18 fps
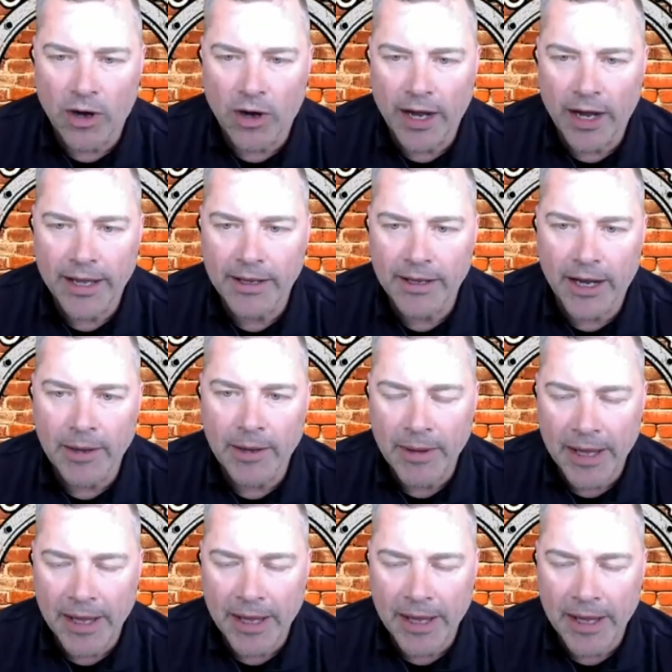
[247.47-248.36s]
And so
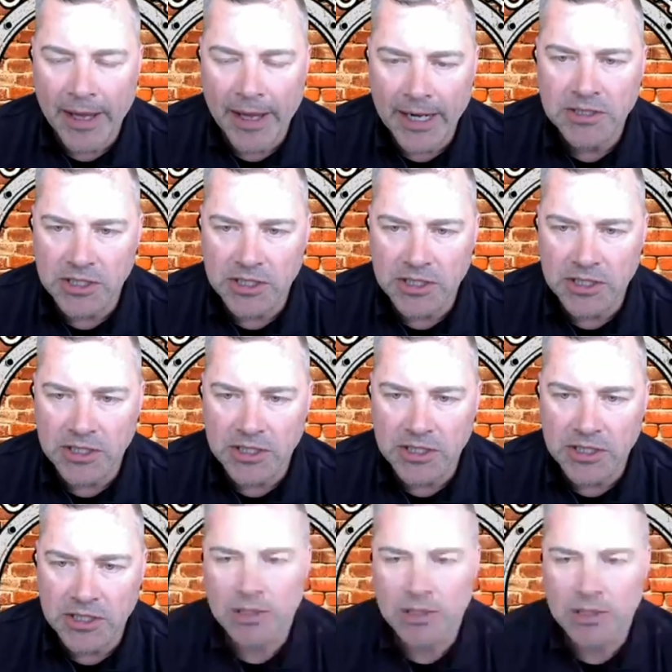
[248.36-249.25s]
I managed to
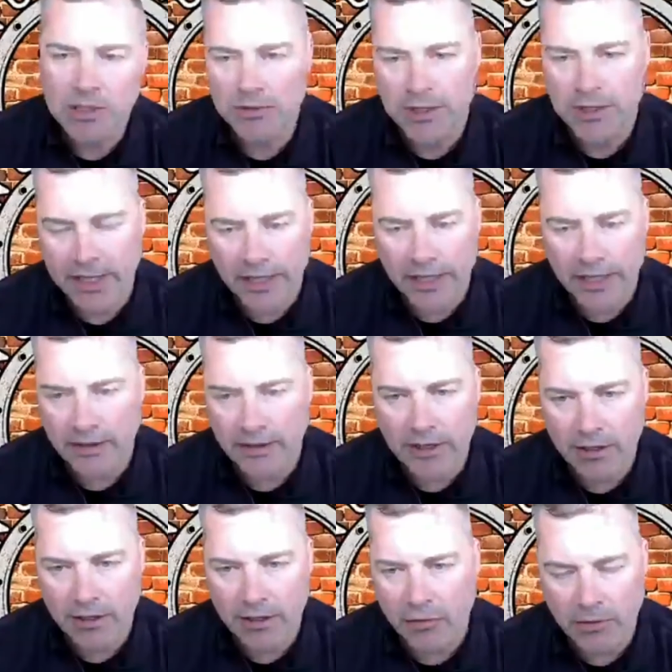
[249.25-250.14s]
speak with some people to
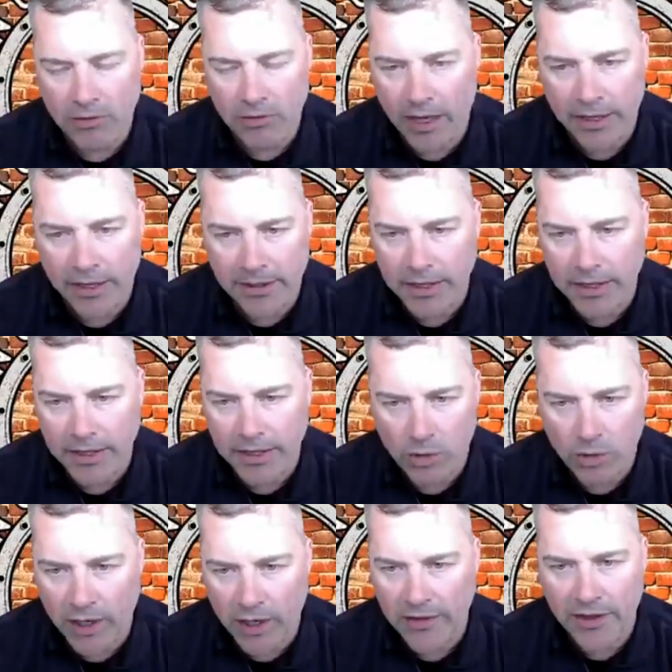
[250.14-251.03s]
get,
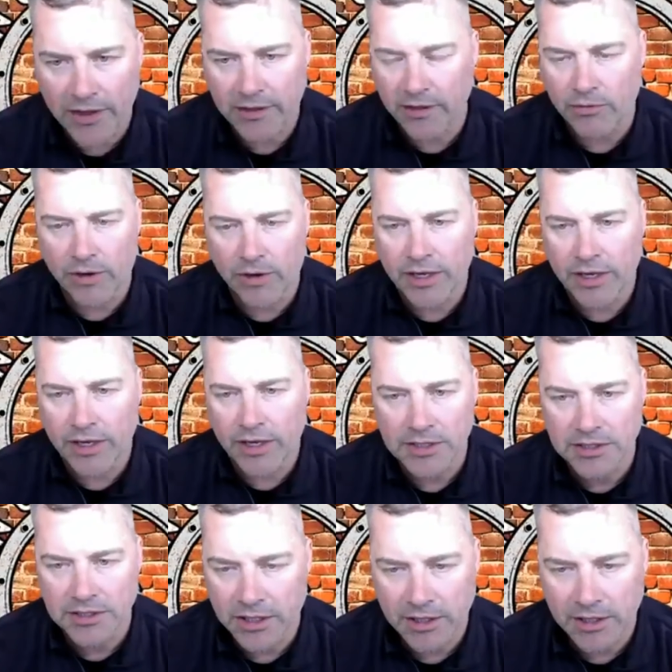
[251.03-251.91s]
ideas why they did
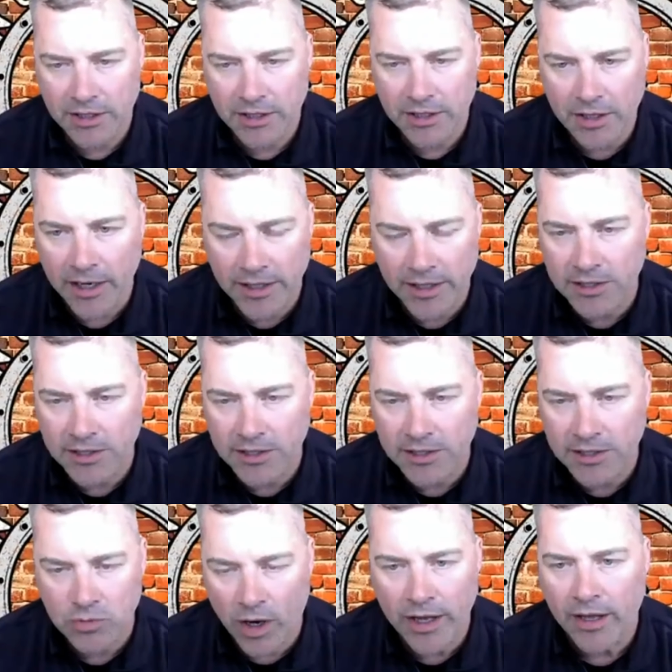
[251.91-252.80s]
radiation,
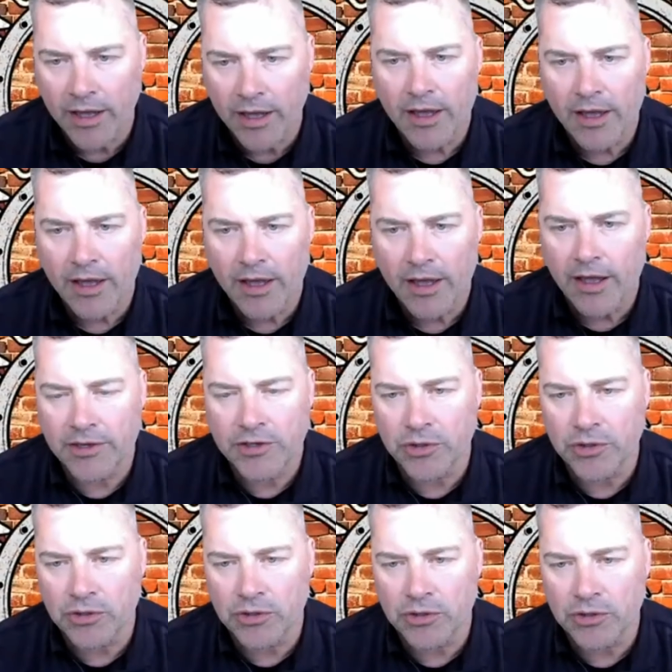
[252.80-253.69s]
ideas why
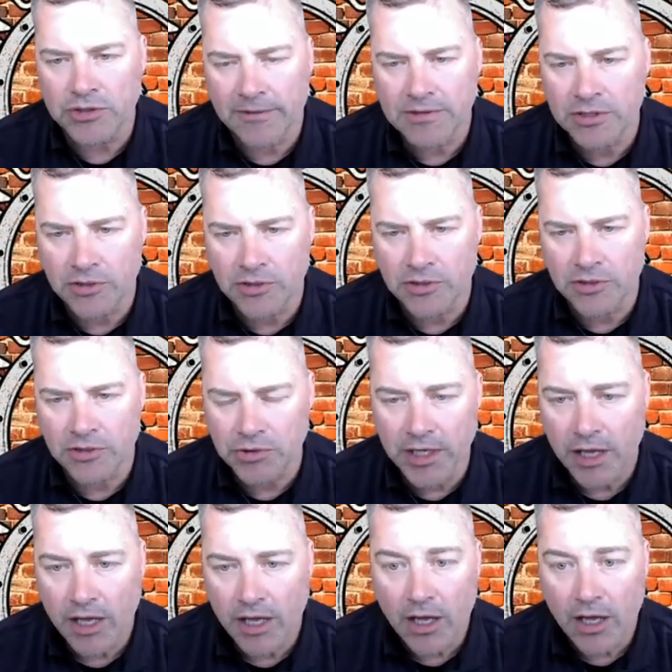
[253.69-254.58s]
they chose to have
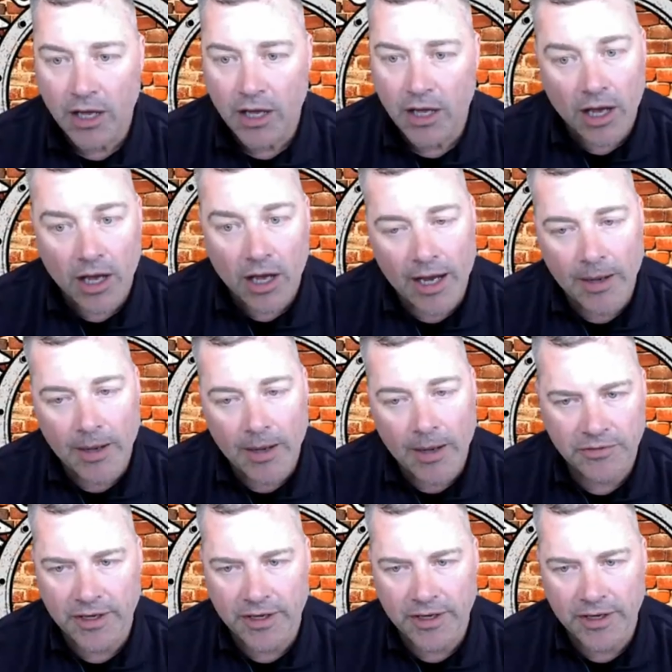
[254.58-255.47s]
surgery.
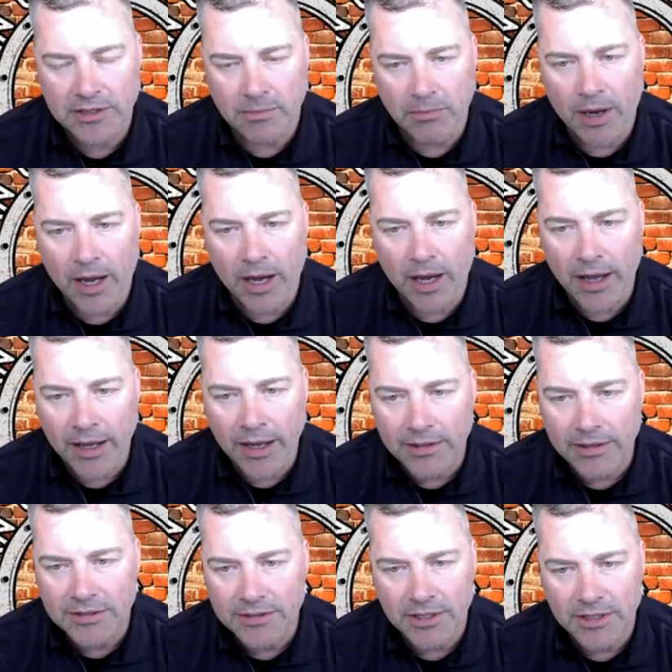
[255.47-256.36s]
Active surveillance in
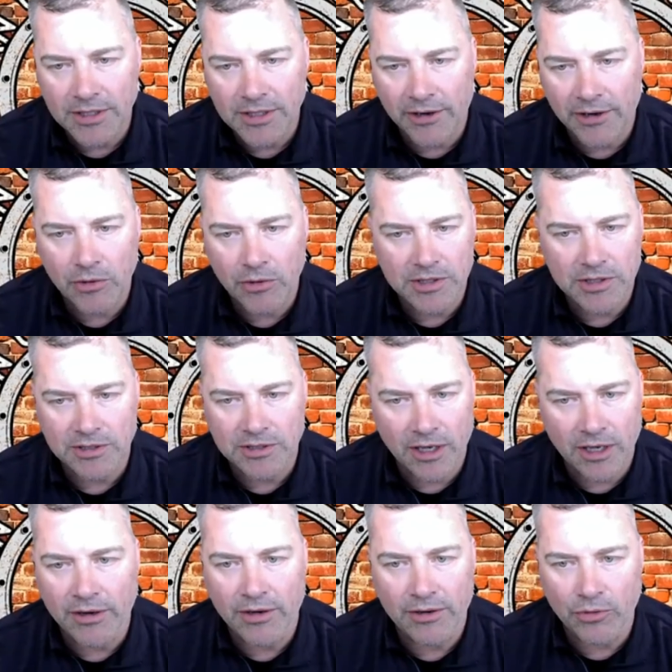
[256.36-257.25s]
my
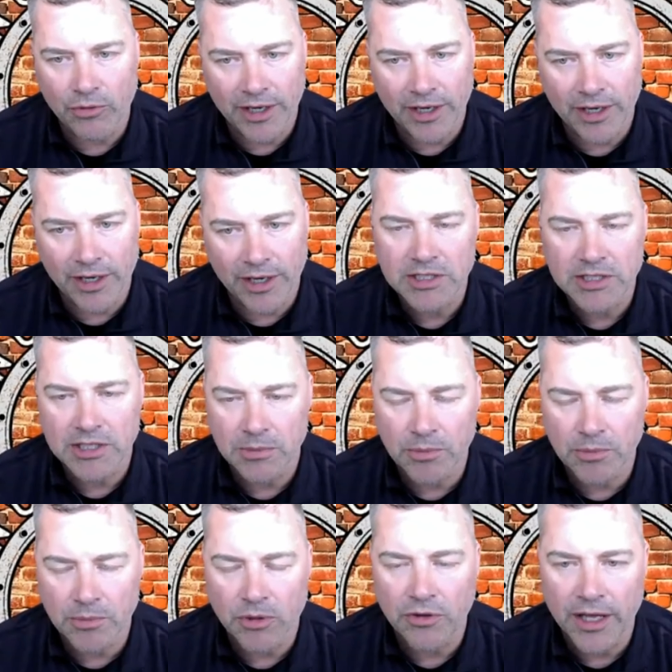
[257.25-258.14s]
scenario was not
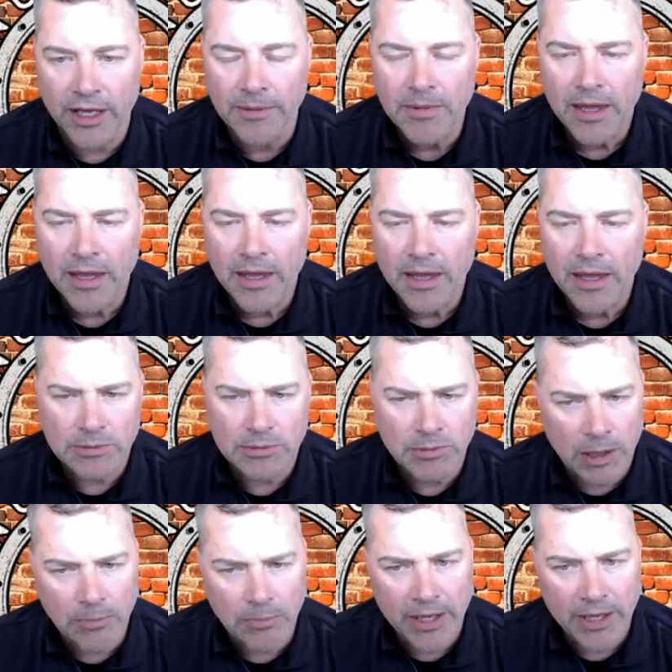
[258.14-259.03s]
really a reasonable
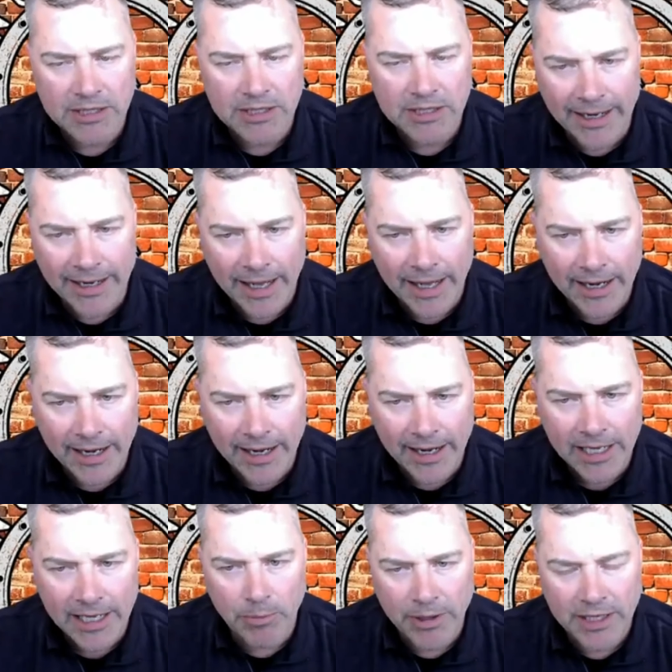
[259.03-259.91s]
thing, because my PSA,
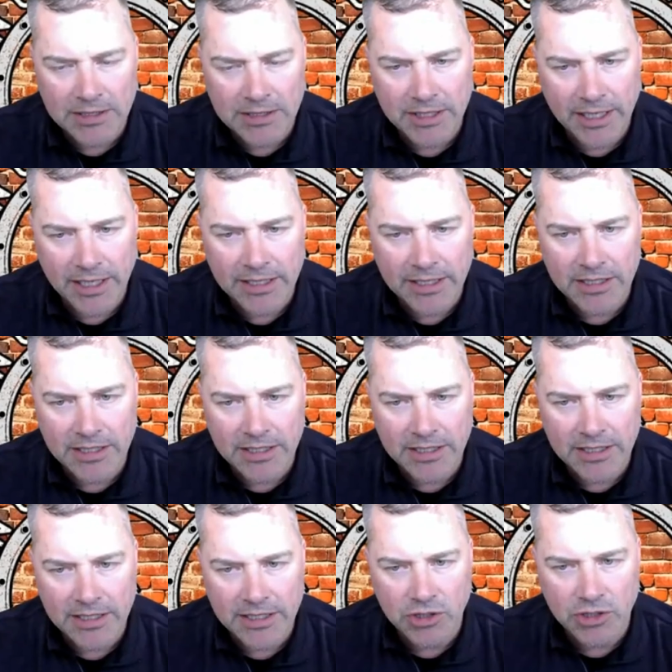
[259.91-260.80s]
I'd had a couple
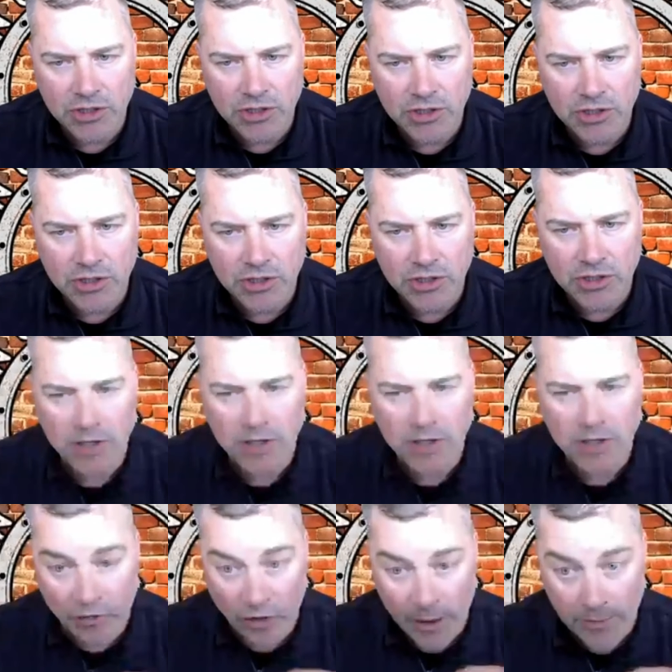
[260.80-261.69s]
PSA tests during this,
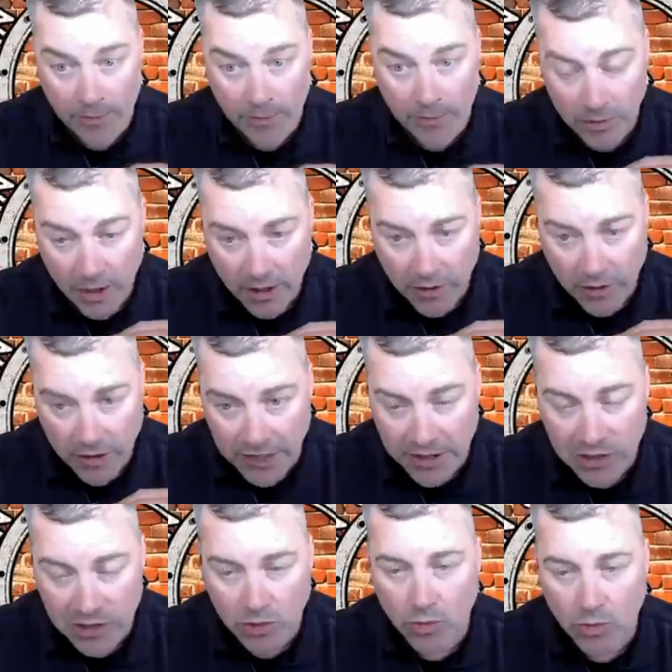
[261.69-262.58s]
like
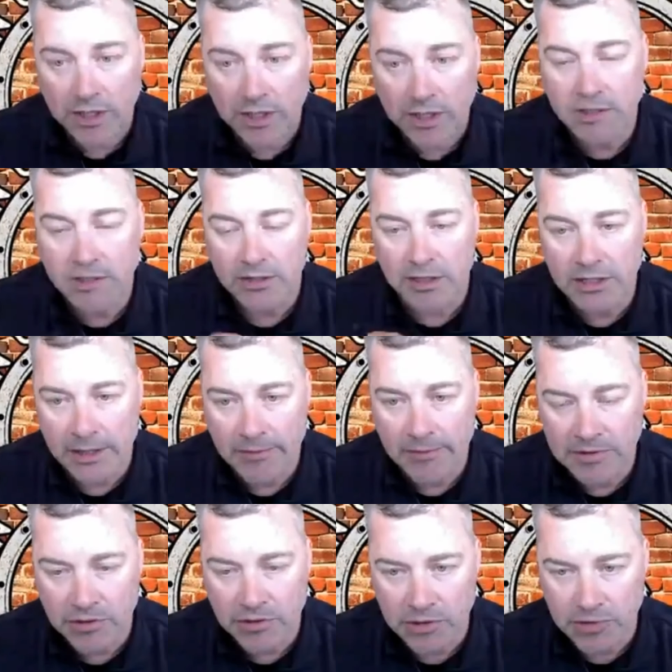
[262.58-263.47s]
from the initial one
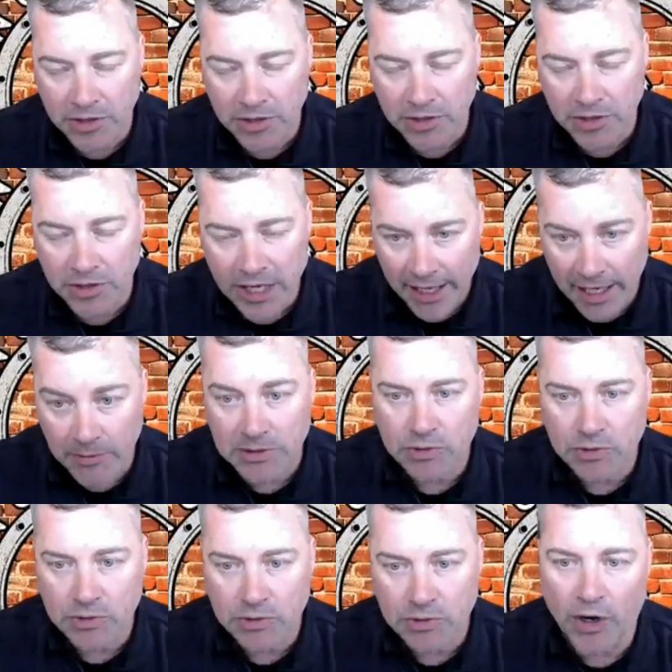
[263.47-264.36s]
to the time of surgery,
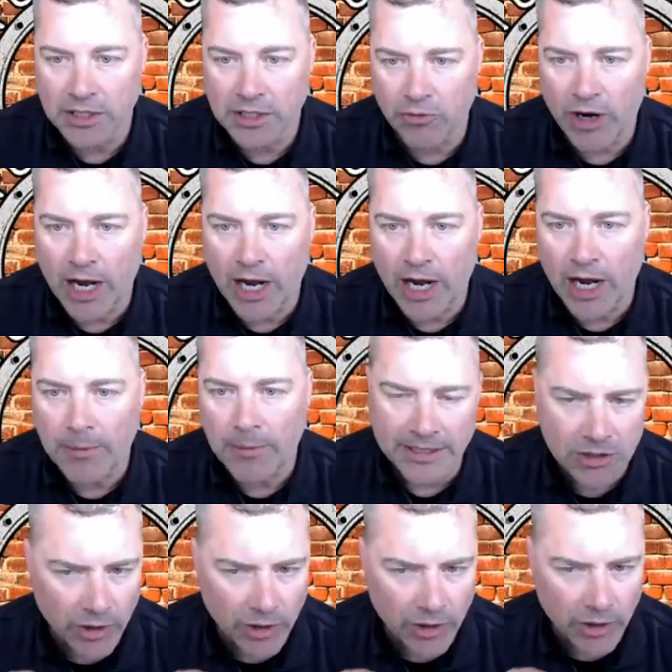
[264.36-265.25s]
and it was rising
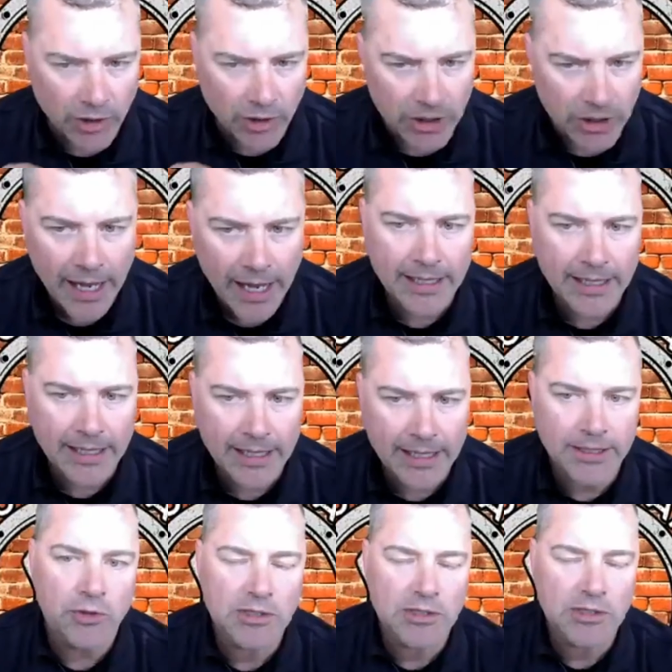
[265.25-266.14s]
rapidly. So I knew
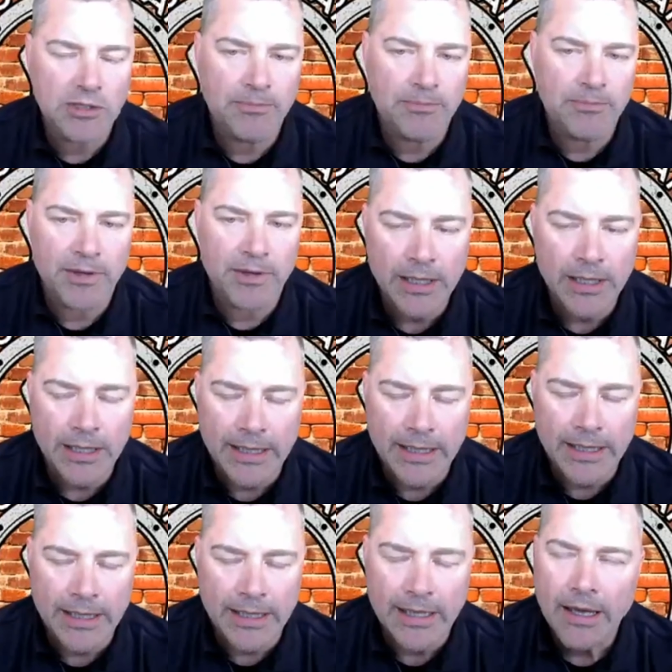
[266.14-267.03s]
we had to do something
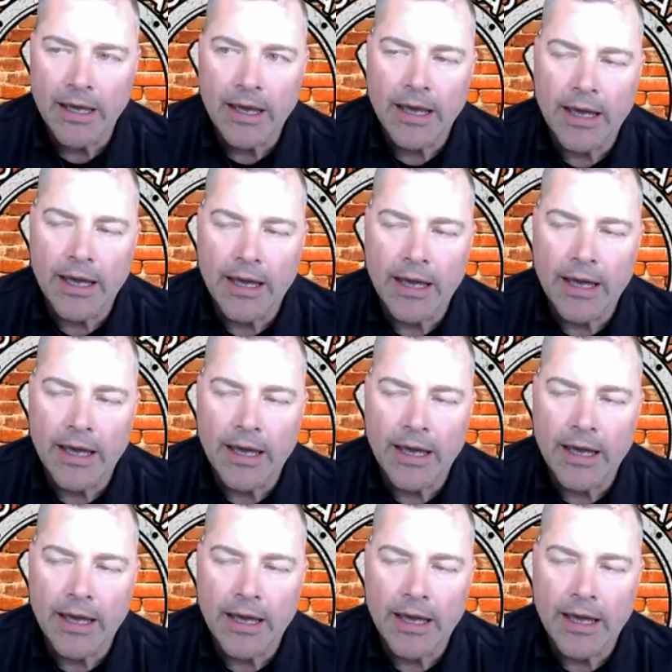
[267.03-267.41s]
quickly.